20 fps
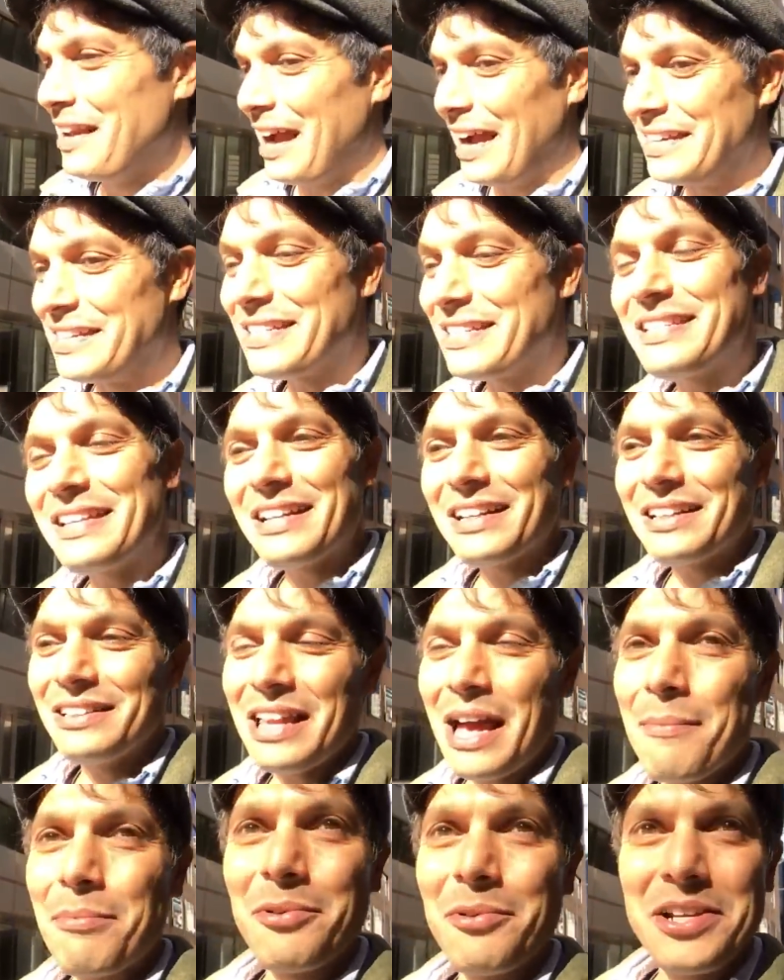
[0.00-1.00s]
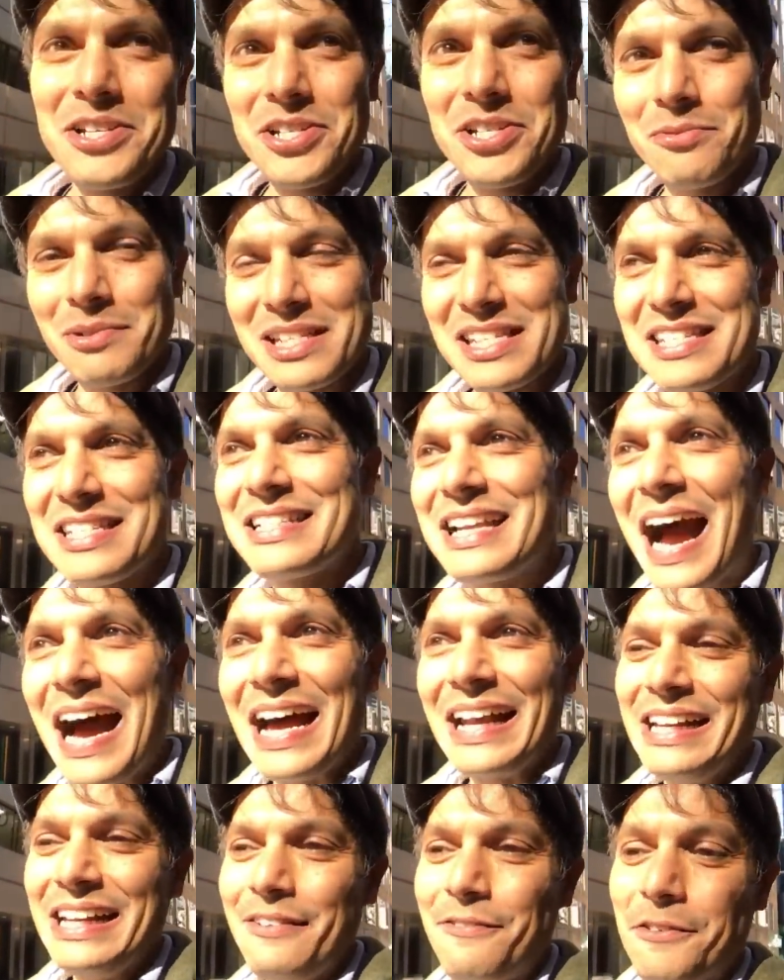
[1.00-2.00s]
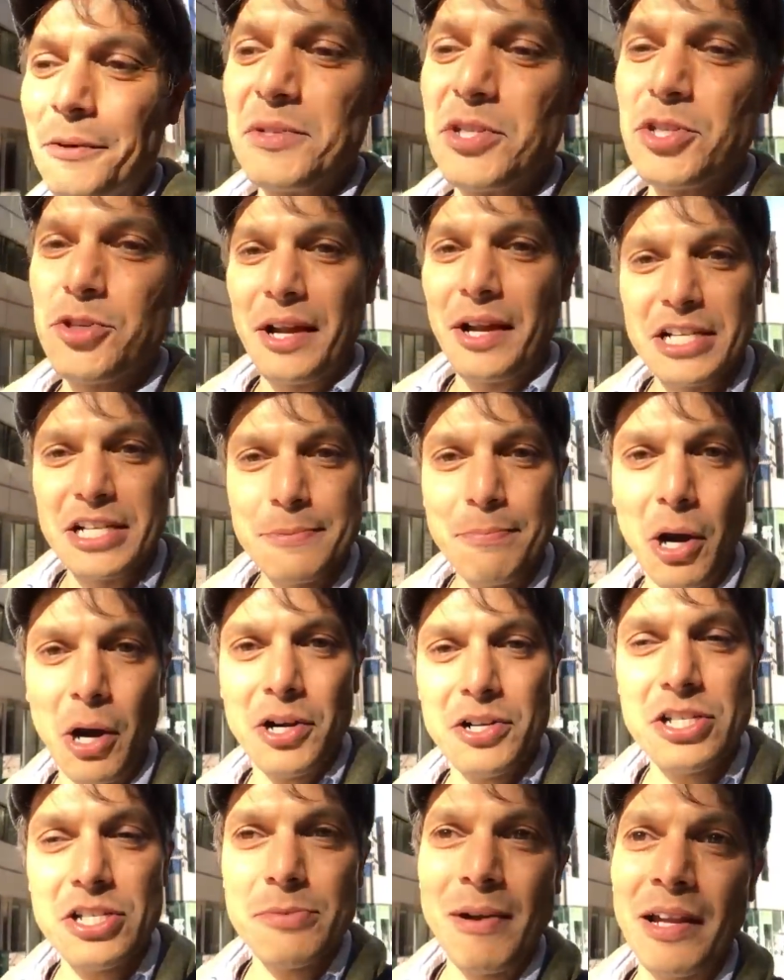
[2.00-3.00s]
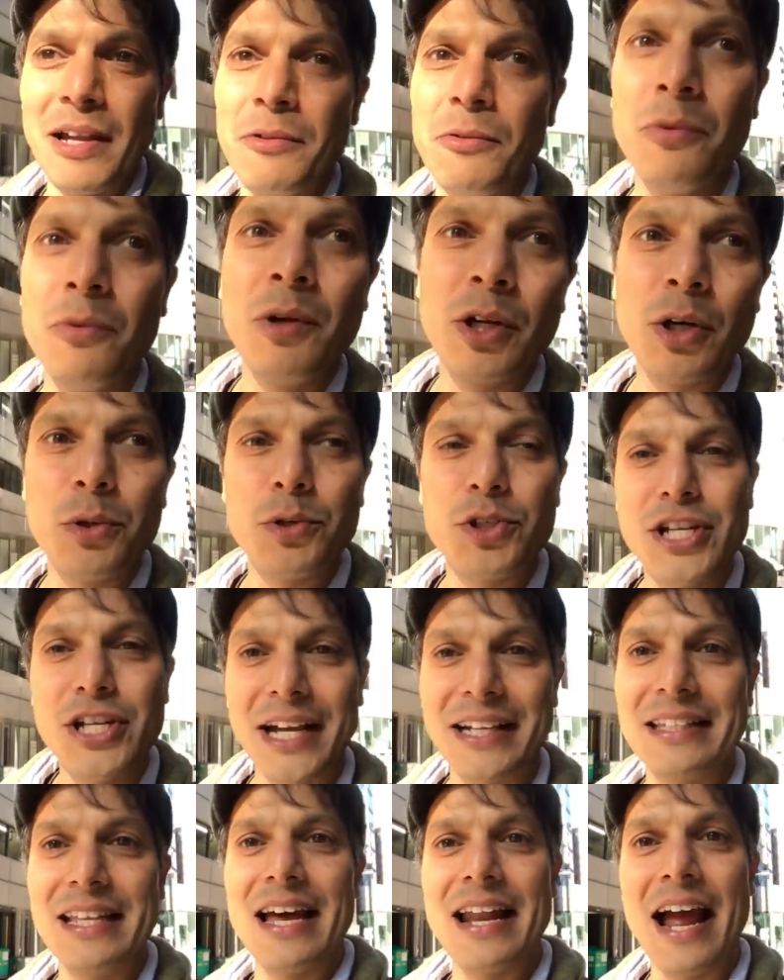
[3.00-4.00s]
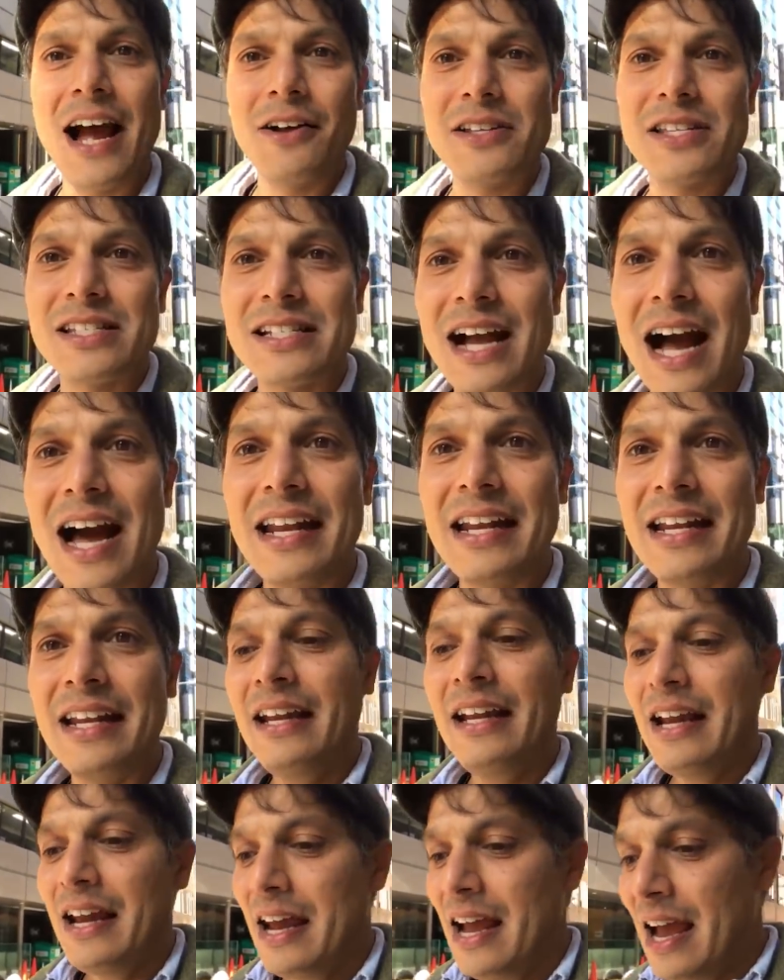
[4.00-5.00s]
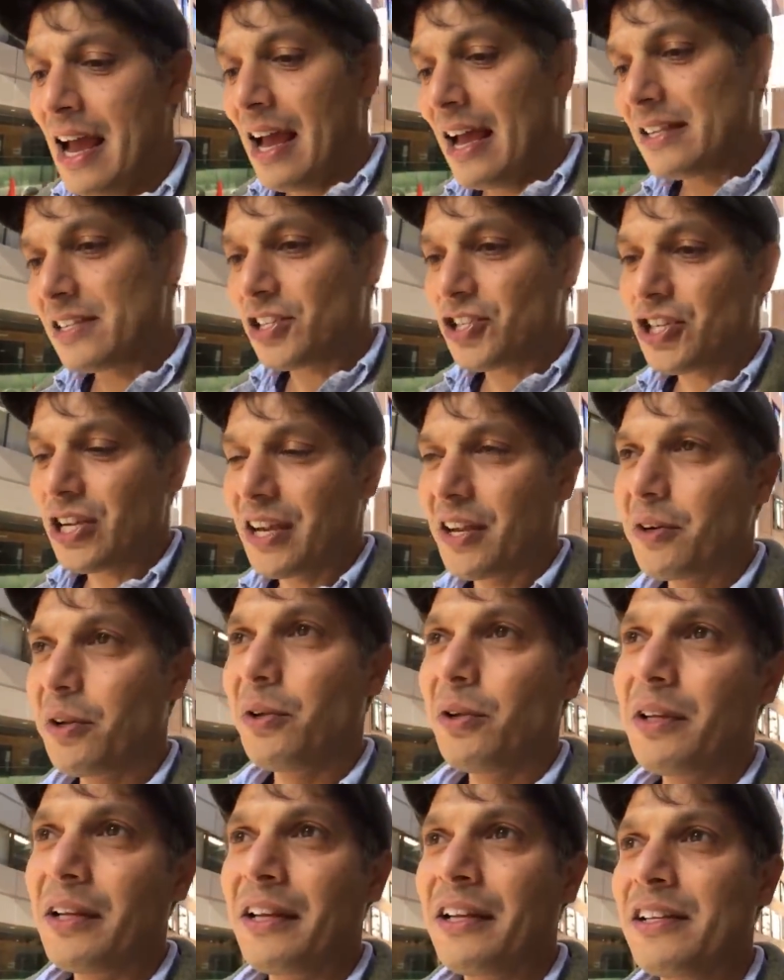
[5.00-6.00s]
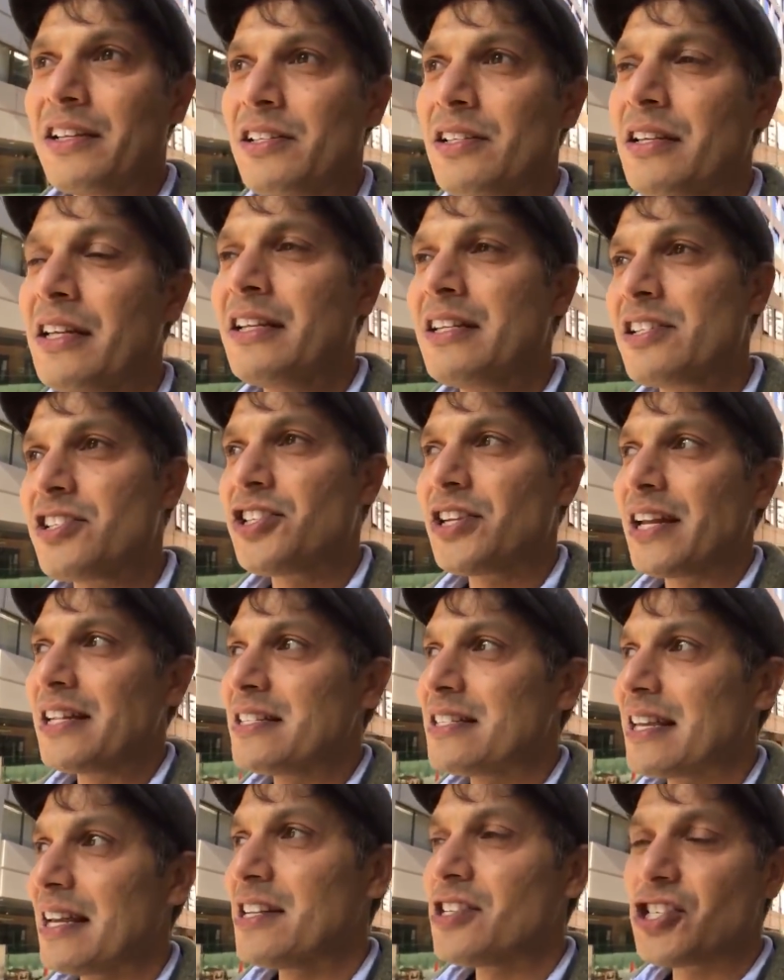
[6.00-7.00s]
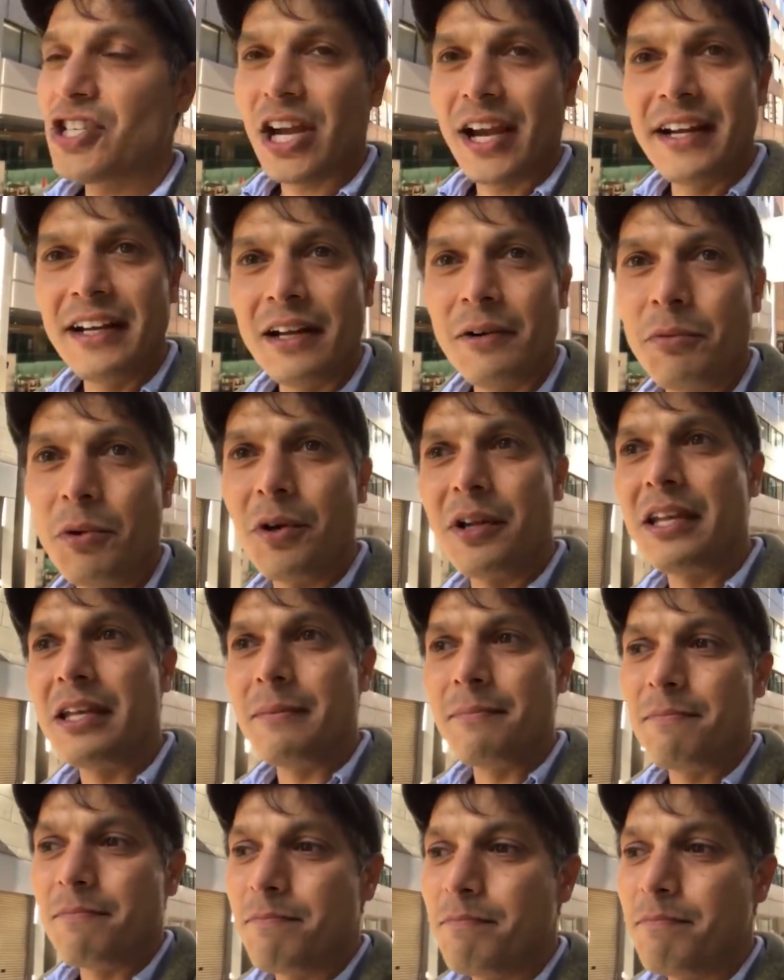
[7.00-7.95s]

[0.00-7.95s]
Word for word: I just did a collaboration with Scotty from Strange Parts. You might want to go check that out. Scotty has a channel in, in Shenzhen, China, where he,